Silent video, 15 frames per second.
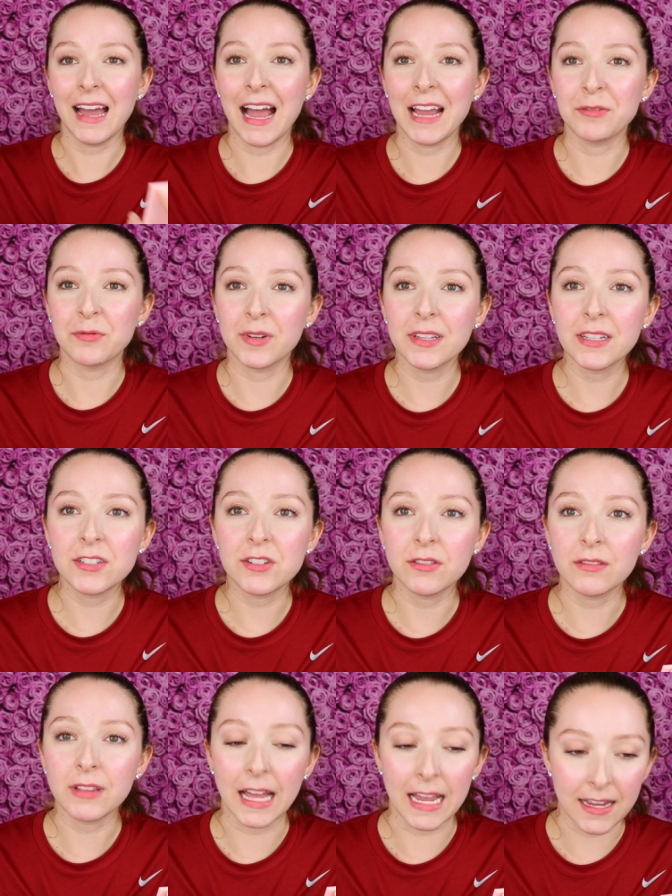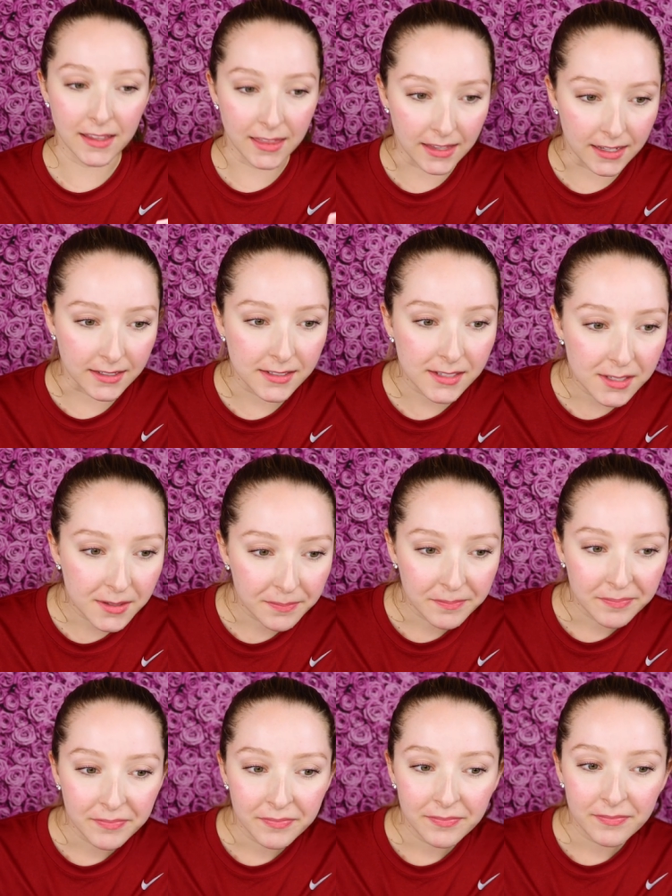I really do like this
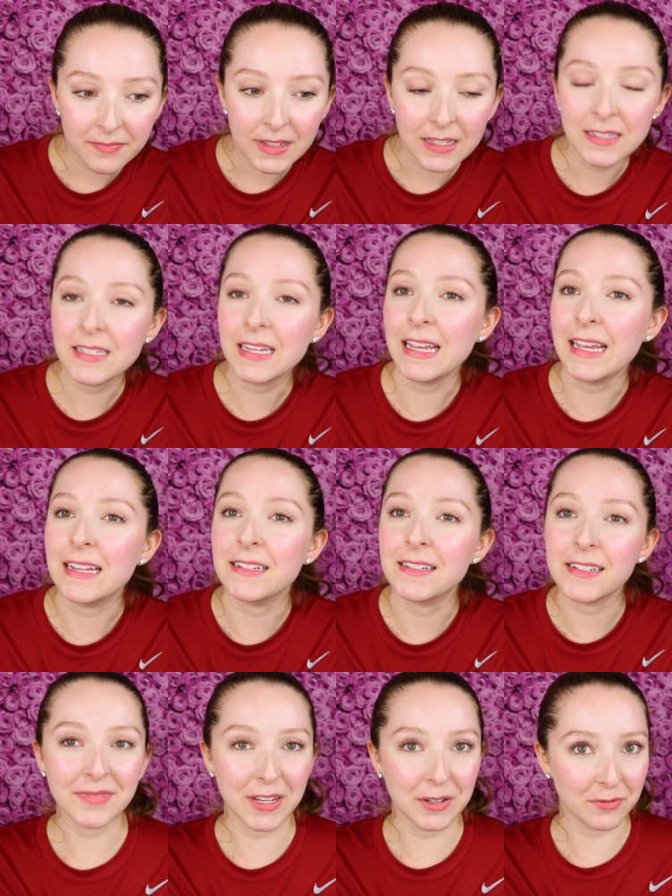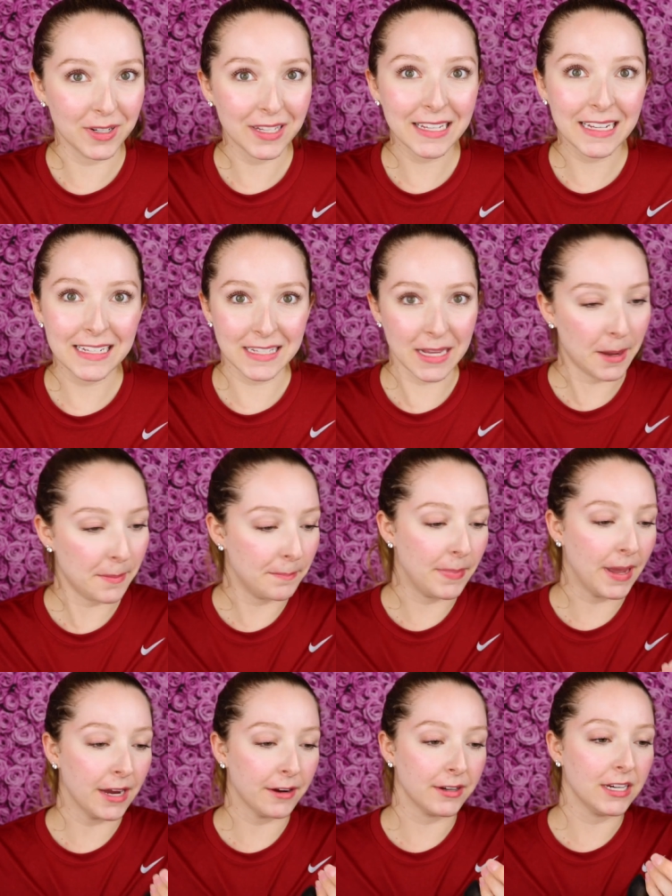tint. It really is a
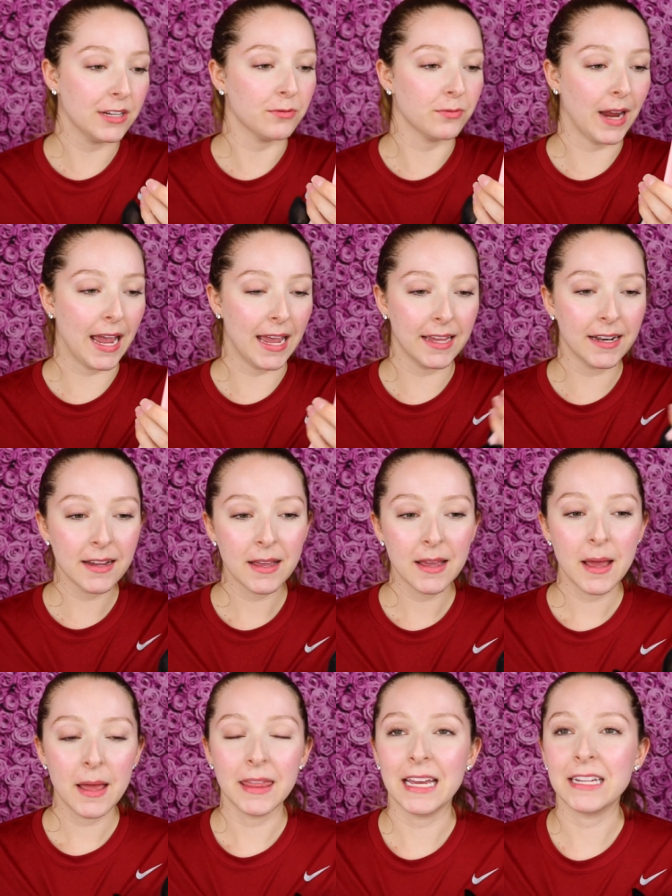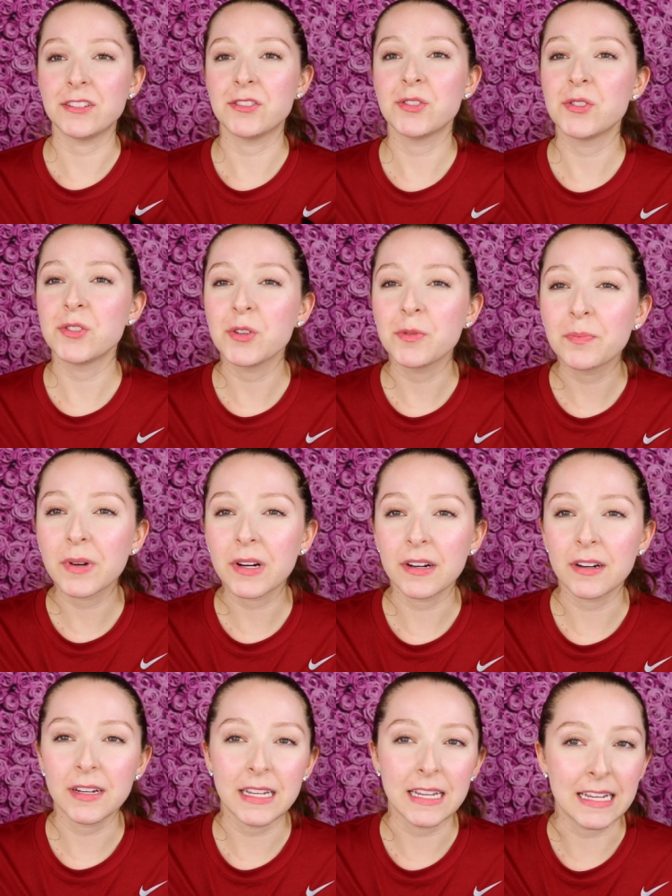berry red that's super
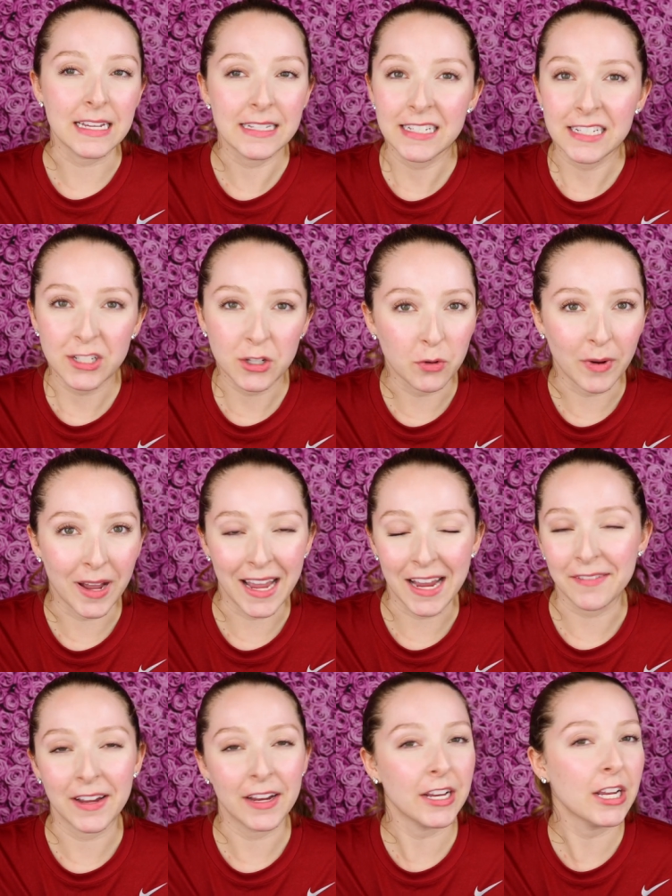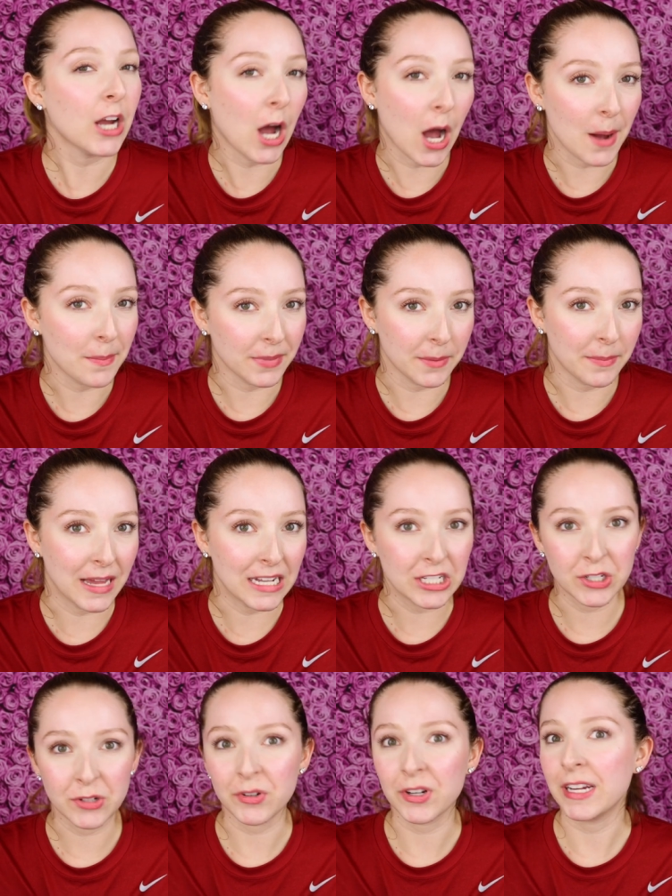easy to wear, very
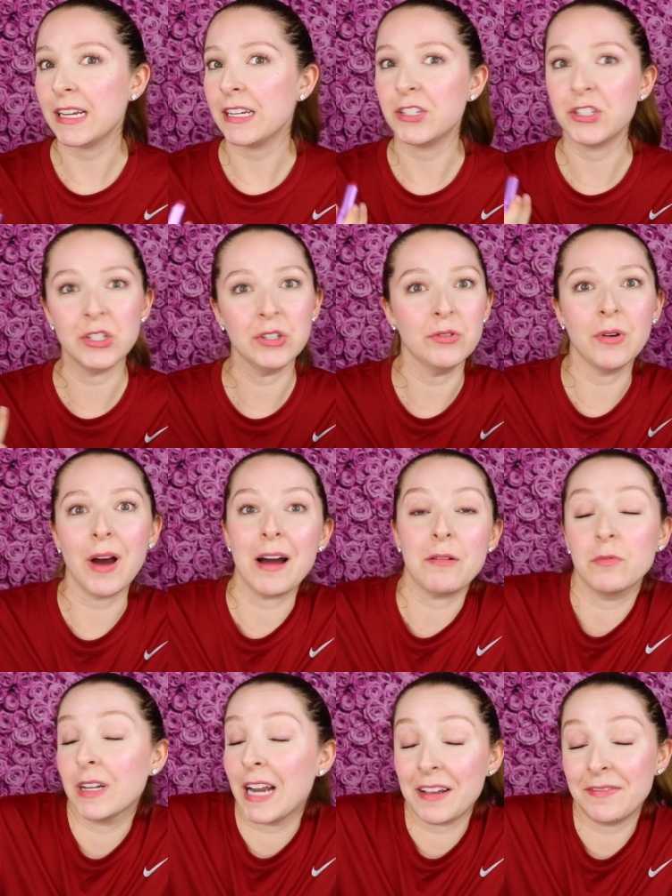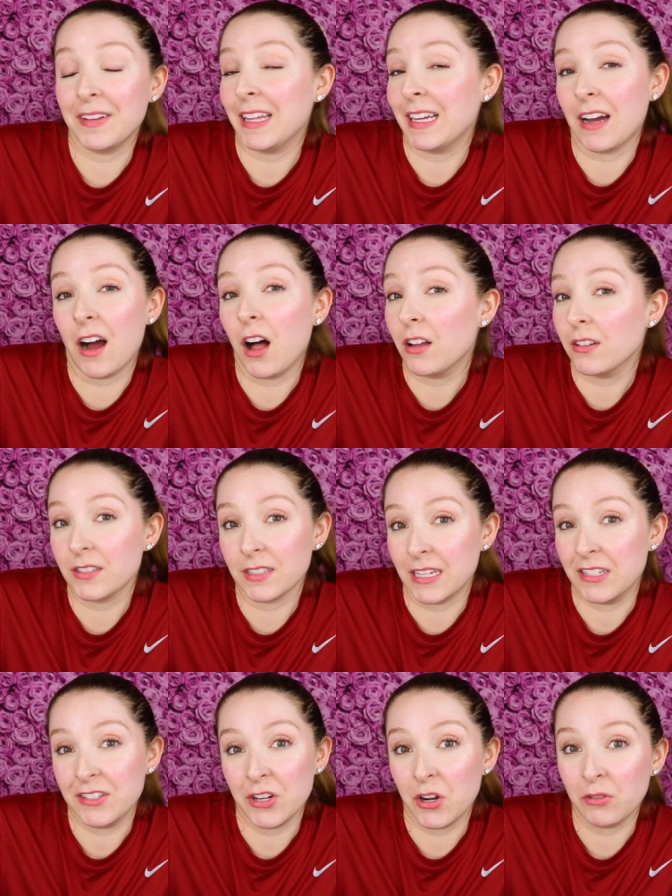complementary to what I feel like all
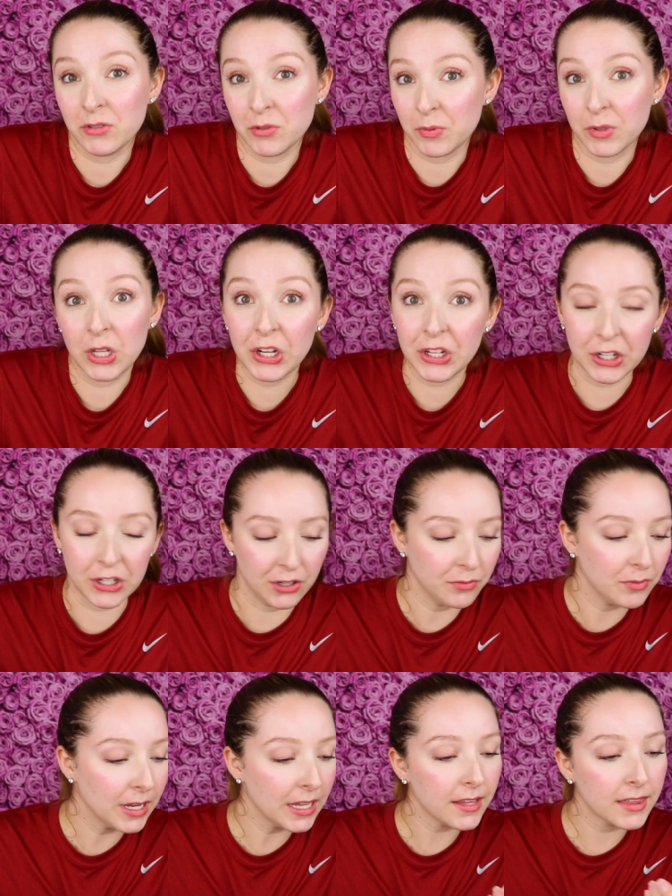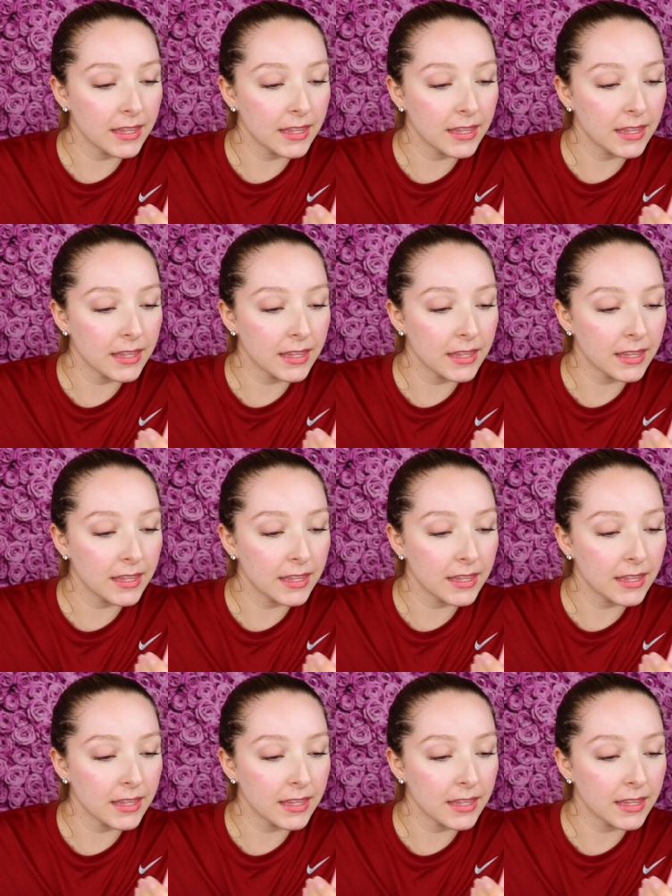skin tones would look good with.